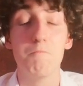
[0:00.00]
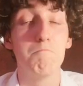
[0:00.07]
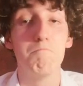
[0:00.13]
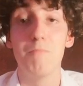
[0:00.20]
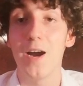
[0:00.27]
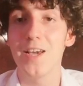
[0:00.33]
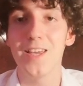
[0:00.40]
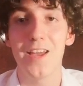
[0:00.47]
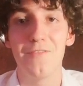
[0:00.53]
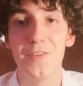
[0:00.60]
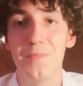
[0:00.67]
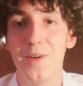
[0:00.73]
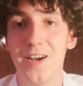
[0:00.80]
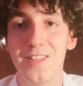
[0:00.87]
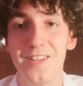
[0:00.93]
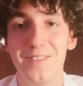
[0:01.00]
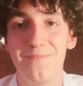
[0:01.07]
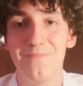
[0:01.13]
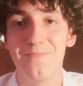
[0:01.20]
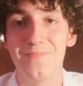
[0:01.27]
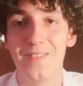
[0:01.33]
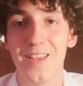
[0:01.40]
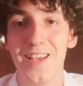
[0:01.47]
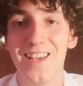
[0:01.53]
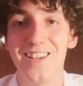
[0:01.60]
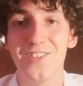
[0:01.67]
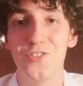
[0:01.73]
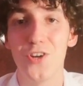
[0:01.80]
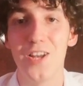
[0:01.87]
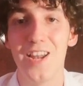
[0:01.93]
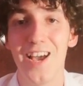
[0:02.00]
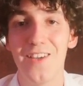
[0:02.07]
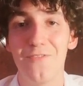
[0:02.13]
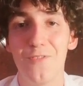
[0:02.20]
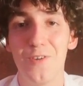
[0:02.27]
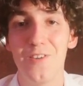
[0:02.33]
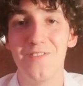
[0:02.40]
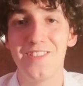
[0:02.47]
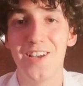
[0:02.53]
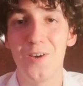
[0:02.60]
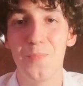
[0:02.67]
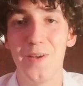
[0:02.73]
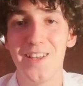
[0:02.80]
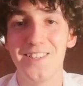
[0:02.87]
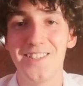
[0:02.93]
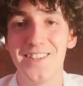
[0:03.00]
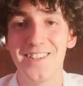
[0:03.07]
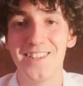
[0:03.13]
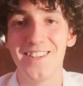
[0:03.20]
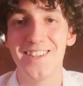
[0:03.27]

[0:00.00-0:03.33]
Bye, everybody. Enjoy life with Taopatch.